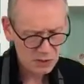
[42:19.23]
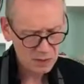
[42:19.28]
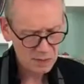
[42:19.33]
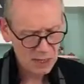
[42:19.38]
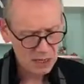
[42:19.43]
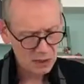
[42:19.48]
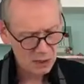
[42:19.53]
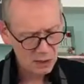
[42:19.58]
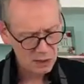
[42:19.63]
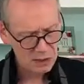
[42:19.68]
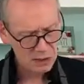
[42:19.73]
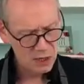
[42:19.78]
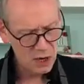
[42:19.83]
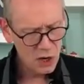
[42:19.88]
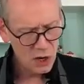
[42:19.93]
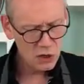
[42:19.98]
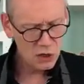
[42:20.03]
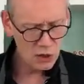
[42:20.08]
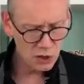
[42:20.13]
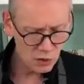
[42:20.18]
about a lot is
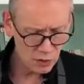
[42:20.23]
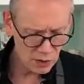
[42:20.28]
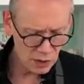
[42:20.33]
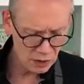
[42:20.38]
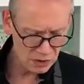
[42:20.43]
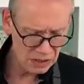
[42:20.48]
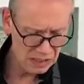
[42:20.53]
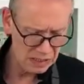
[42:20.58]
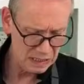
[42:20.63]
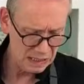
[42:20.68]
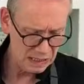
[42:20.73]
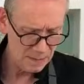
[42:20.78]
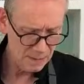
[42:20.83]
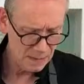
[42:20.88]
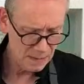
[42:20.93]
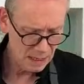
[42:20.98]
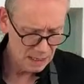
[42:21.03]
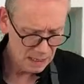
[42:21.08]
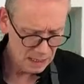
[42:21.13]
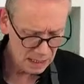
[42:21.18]
curiosity.
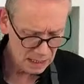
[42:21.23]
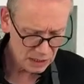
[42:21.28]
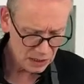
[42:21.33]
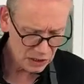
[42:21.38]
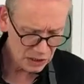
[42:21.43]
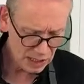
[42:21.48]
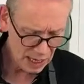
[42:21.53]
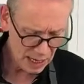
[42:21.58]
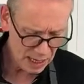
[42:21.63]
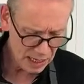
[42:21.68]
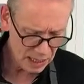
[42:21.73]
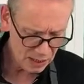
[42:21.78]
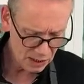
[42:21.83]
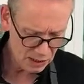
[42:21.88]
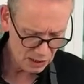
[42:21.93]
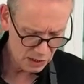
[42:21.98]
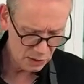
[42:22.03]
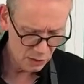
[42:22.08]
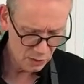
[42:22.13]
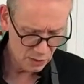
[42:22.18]
Staying
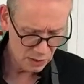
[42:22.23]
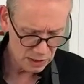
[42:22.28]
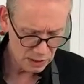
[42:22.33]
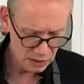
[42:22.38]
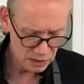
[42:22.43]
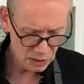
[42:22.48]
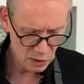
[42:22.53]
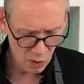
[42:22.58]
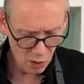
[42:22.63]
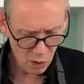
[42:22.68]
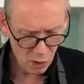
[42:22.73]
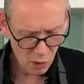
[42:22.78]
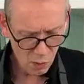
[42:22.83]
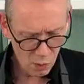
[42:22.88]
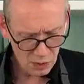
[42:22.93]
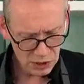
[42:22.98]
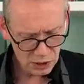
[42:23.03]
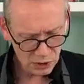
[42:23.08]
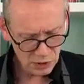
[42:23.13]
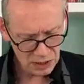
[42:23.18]
curious,
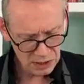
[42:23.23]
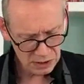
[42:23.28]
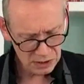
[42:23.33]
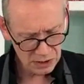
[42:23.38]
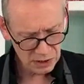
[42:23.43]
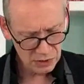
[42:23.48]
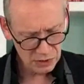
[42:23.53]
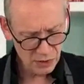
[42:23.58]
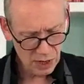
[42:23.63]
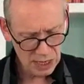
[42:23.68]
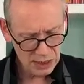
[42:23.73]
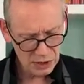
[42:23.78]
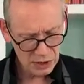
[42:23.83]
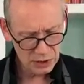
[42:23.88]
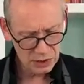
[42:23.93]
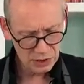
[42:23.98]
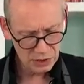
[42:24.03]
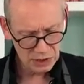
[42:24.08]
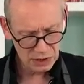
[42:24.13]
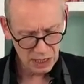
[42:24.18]
always trying to stretch
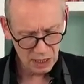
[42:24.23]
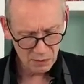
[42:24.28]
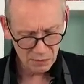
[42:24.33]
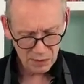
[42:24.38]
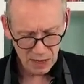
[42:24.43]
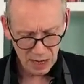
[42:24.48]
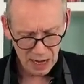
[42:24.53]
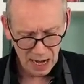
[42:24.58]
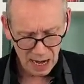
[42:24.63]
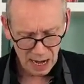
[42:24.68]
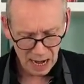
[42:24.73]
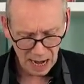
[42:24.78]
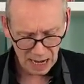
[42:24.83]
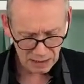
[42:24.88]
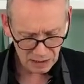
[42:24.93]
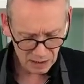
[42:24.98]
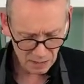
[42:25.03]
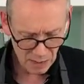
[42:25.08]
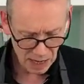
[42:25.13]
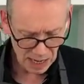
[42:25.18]
yourself as
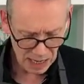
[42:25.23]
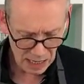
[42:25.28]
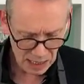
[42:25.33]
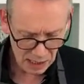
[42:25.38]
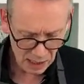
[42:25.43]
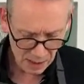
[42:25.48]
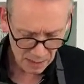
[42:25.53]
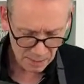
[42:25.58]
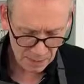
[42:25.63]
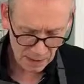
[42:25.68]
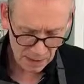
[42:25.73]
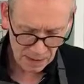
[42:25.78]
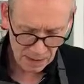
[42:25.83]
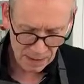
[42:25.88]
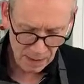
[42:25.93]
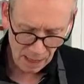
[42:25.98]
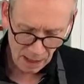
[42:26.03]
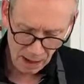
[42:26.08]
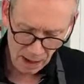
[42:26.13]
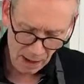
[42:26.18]
a maker
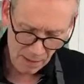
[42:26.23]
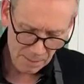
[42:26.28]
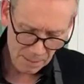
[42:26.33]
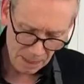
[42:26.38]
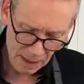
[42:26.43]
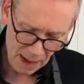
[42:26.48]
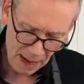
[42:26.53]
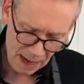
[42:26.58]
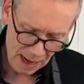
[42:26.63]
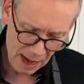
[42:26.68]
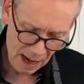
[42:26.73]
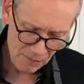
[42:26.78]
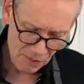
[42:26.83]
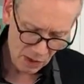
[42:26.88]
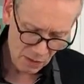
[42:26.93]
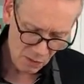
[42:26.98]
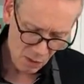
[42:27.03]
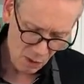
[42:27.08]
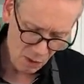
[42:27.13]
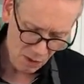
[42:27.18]
um, and having more